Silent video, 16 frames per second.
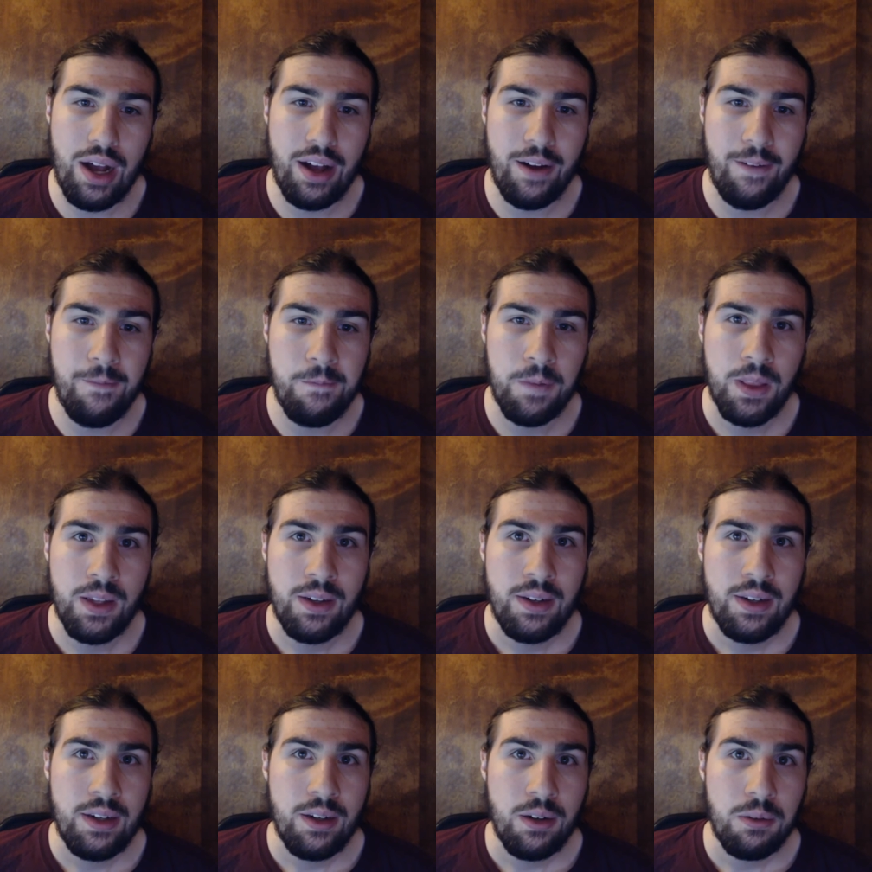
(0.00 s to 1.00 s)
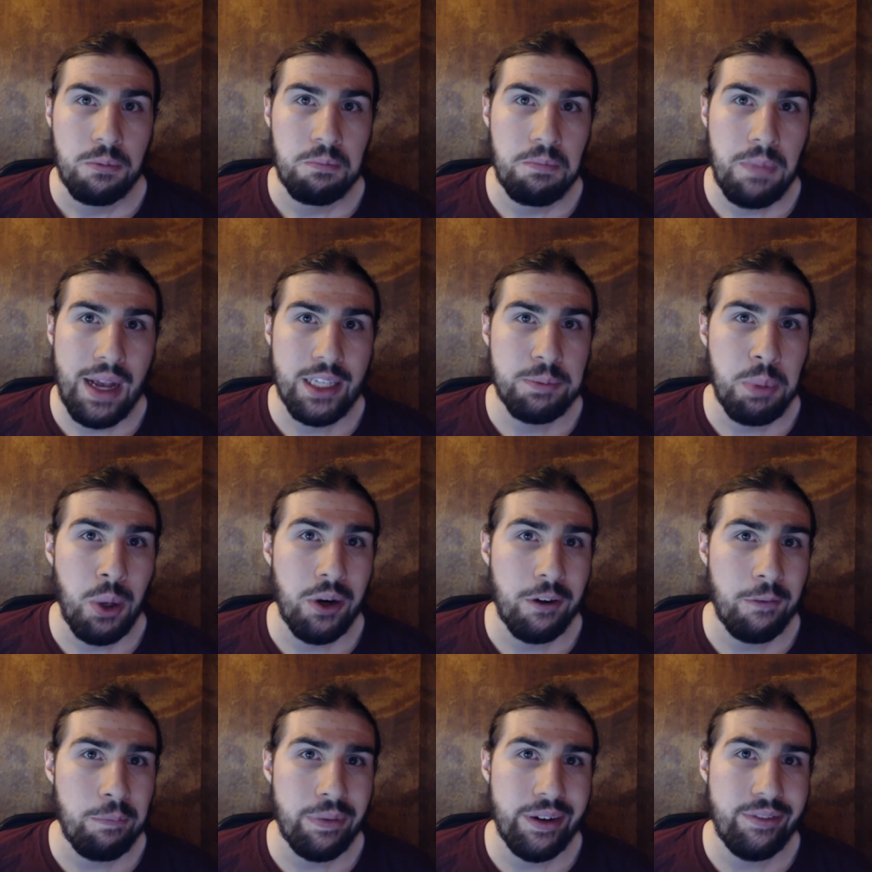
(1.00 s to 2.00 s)
Um, as part
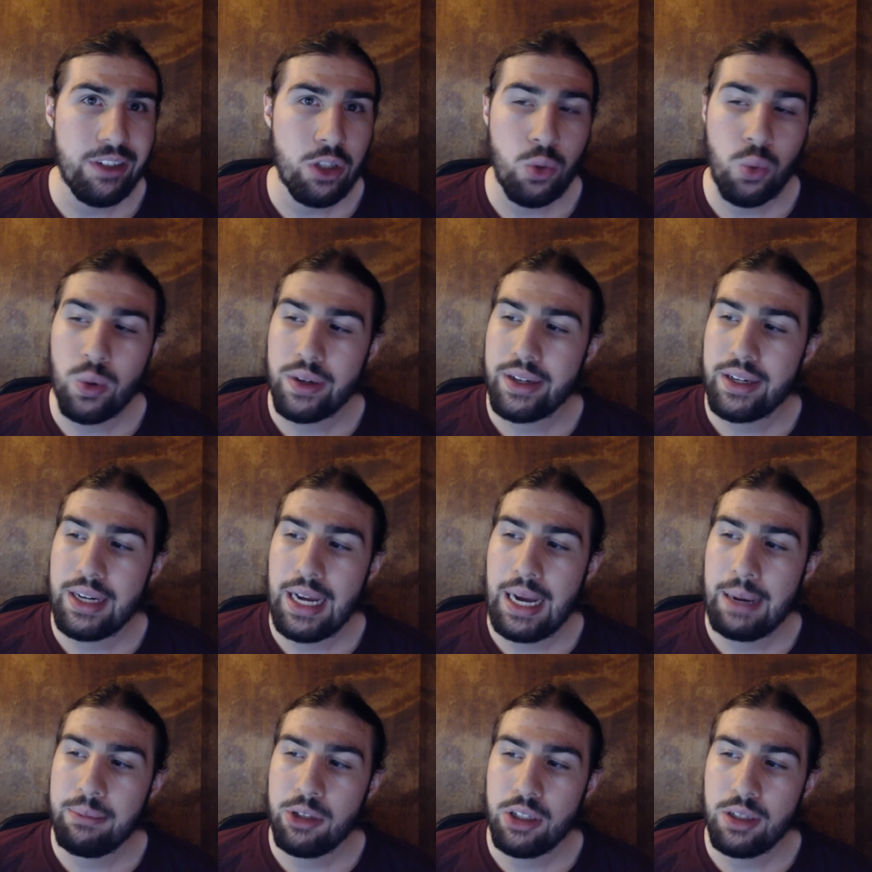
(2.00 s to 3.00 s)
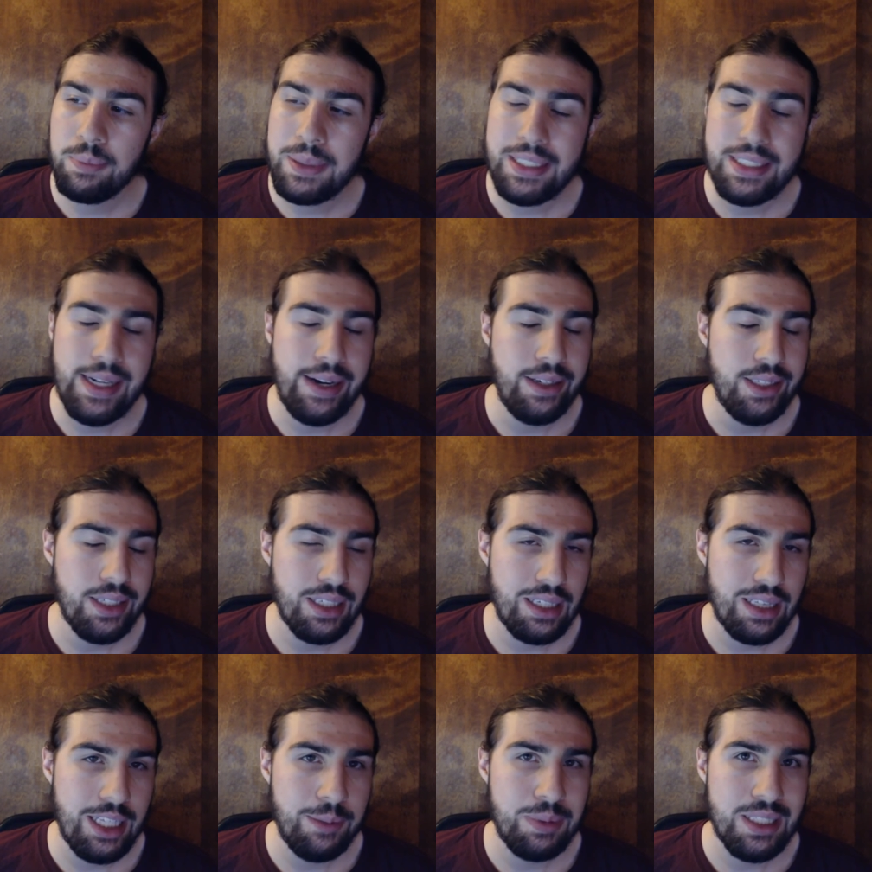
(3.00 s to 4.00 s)
of pre-recording, I'm going to be changing the
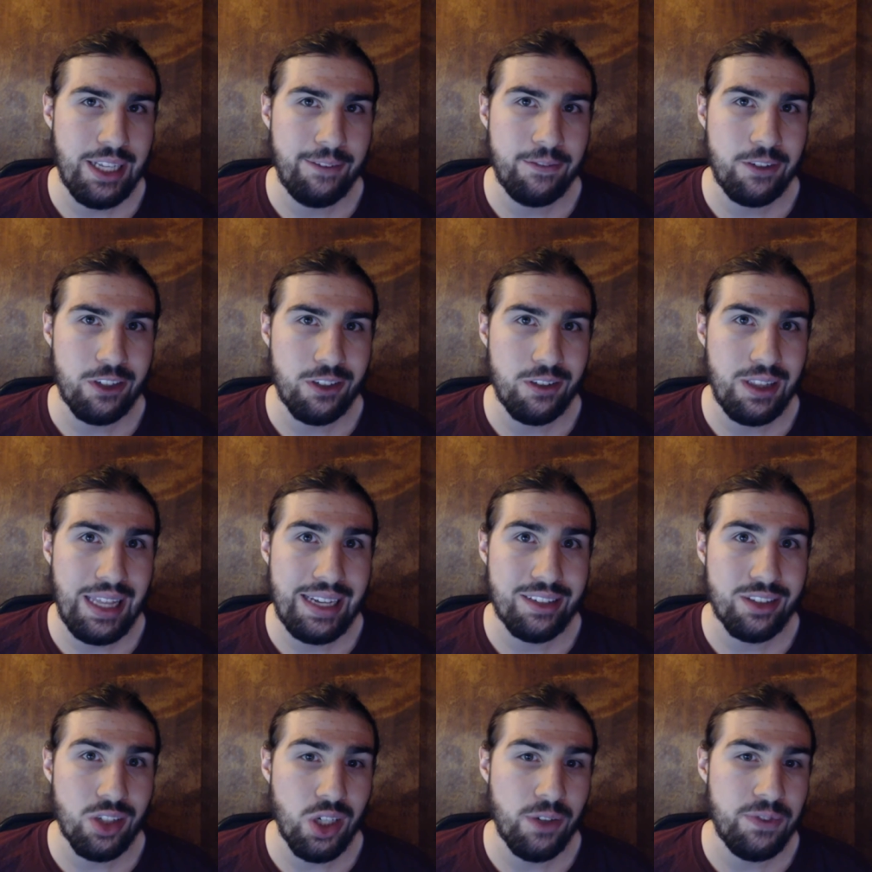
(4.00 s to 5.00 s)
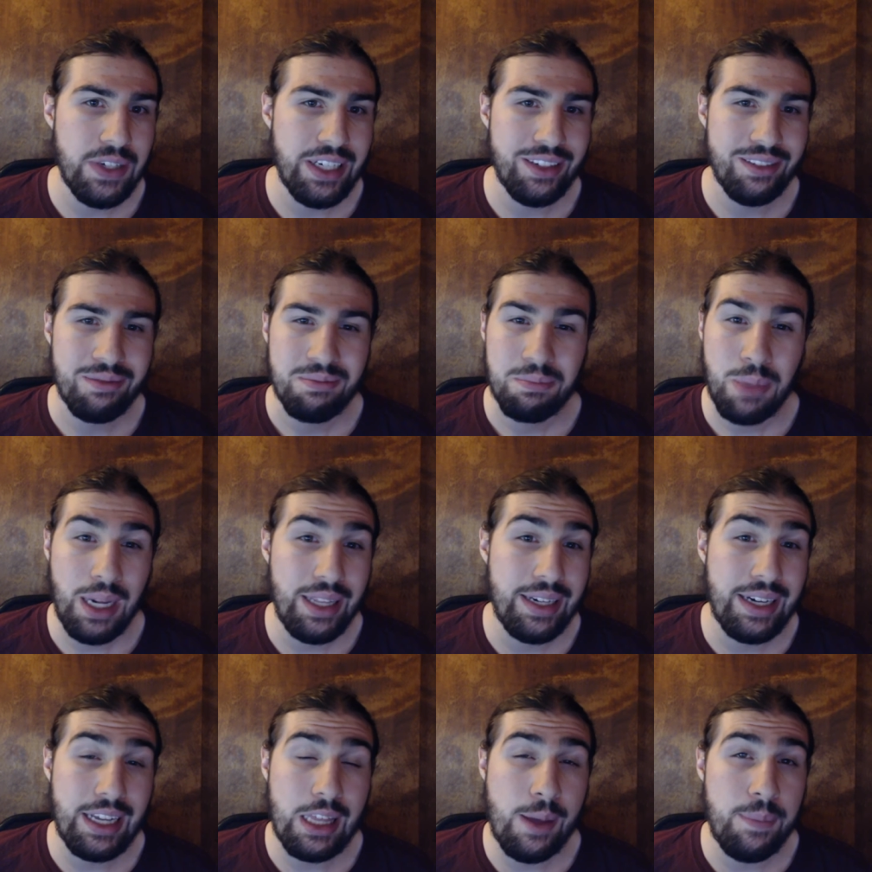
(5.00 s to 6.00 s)
clips left less often. Probably
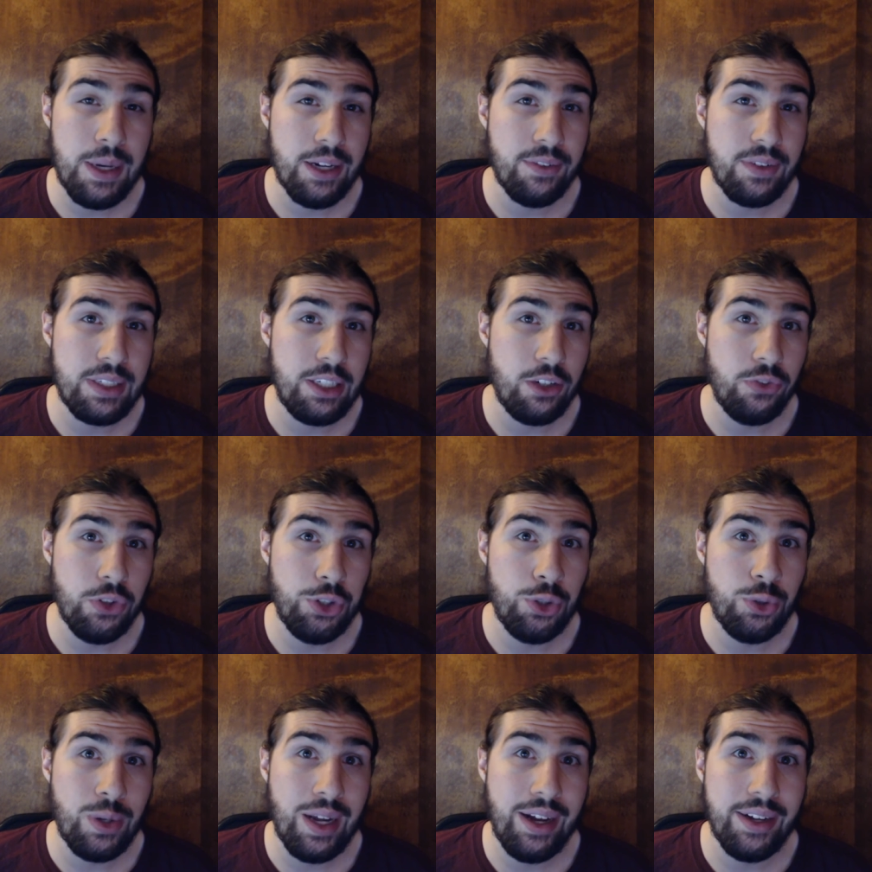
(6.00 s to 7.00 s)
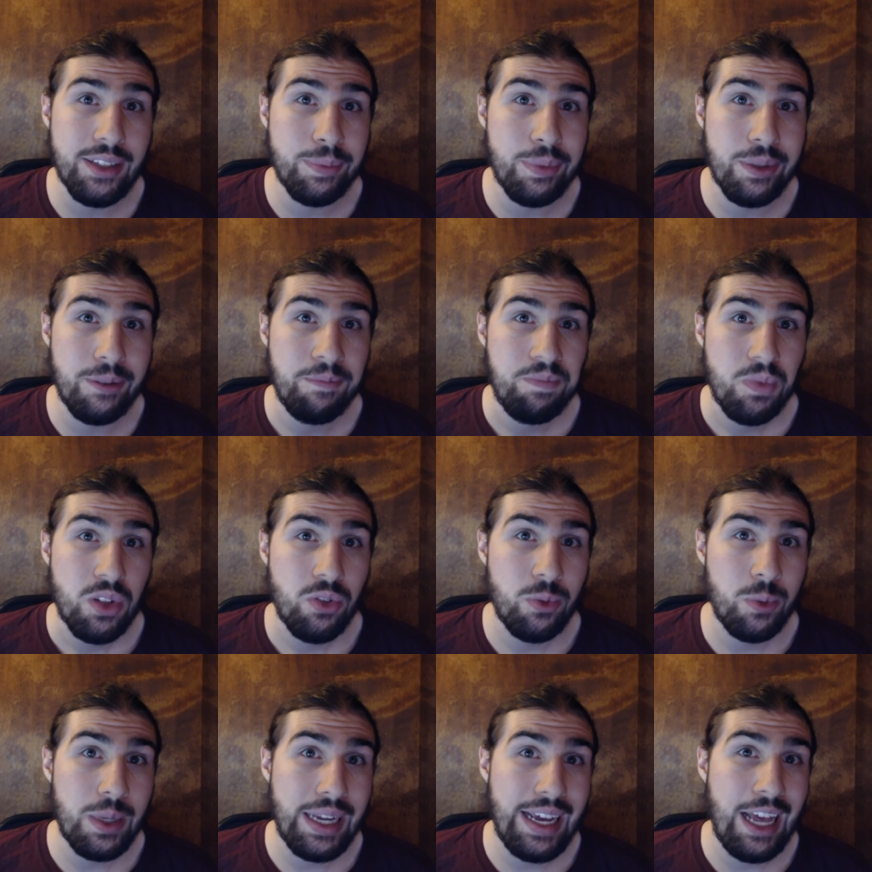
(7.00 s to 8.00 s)
not that big of a deal for you guys, but
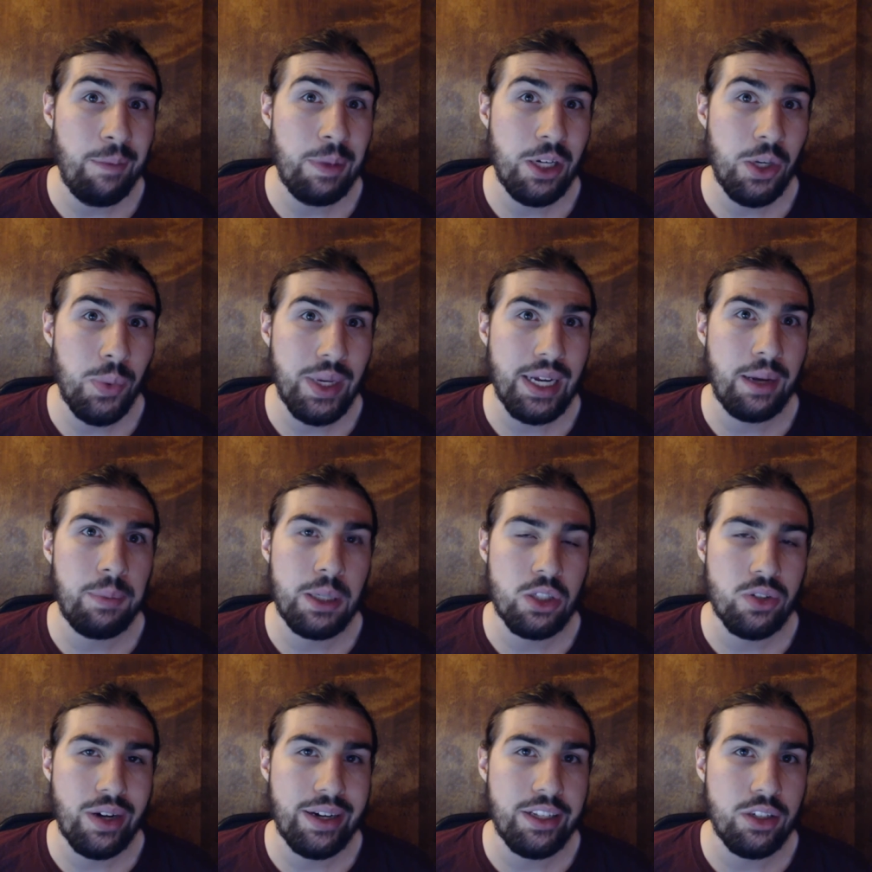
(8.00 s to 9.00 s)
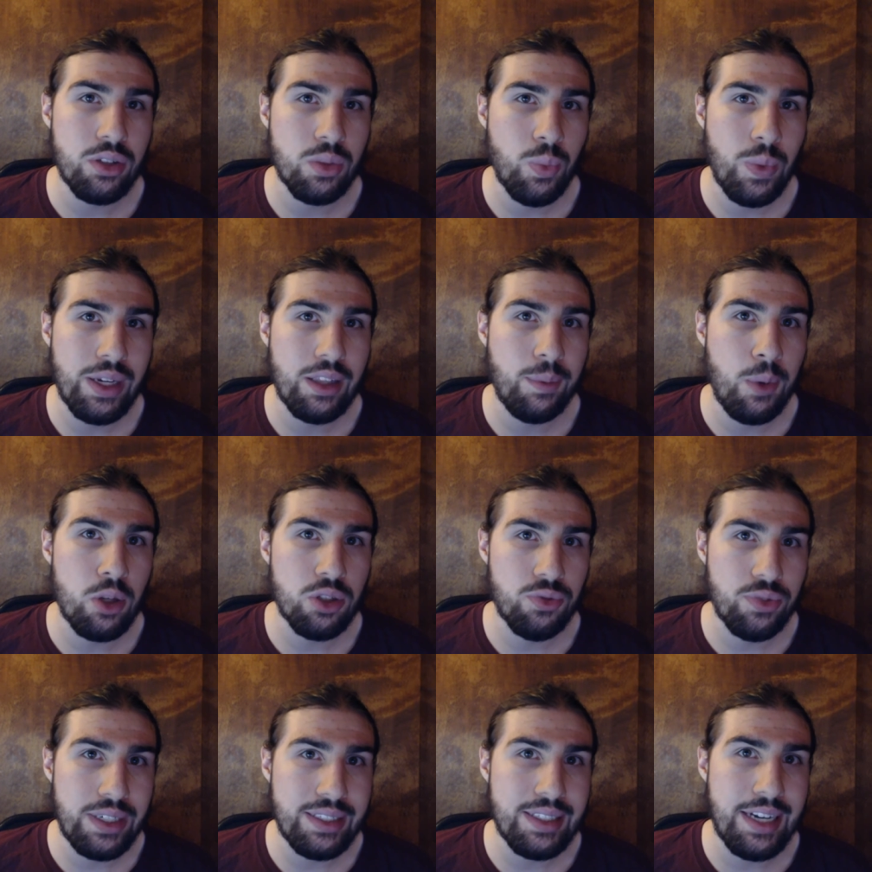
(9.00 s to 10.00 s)
what I have been doing, I've been trying to use one of the most
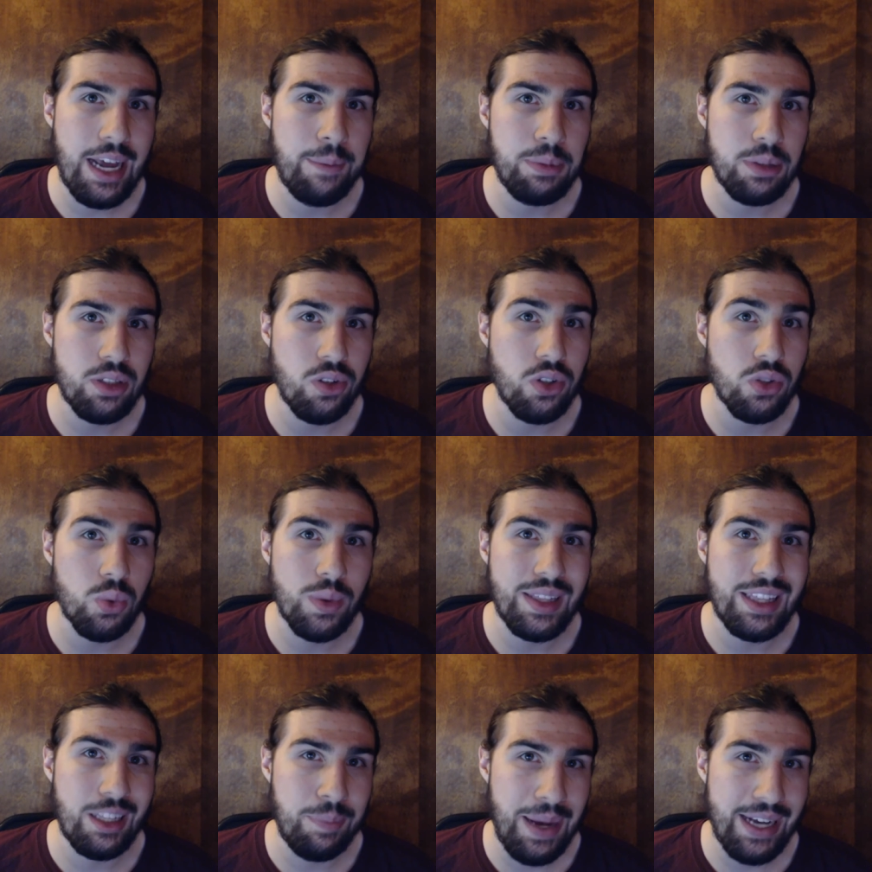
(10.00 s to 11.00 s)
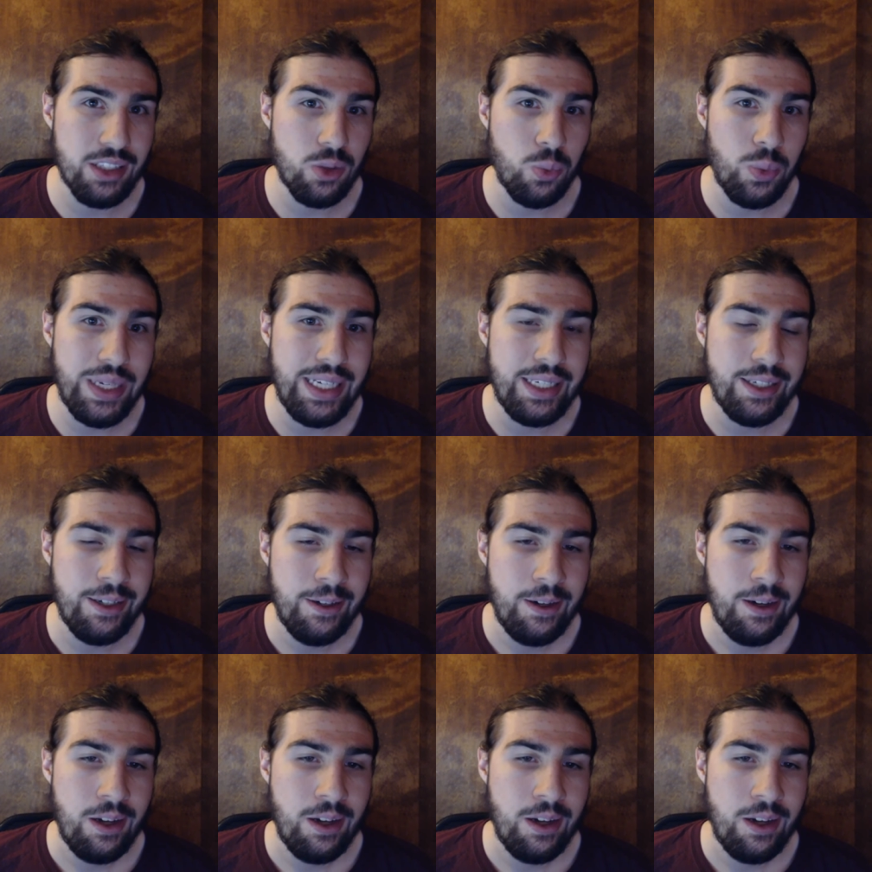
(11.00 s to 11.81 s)
recent episodes within the past week.